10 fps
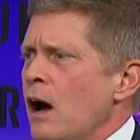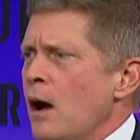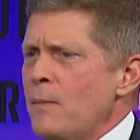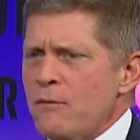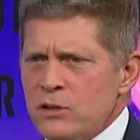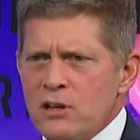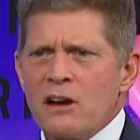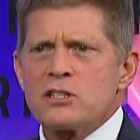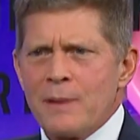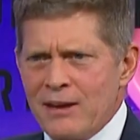Everyone
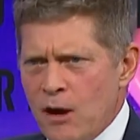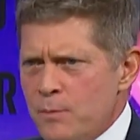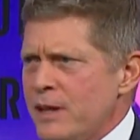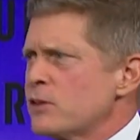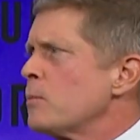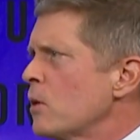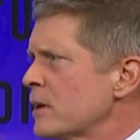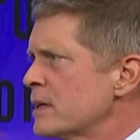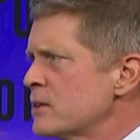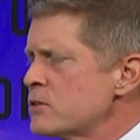talks about how big the
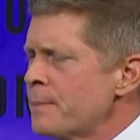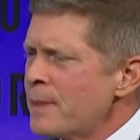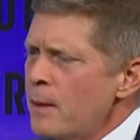market is,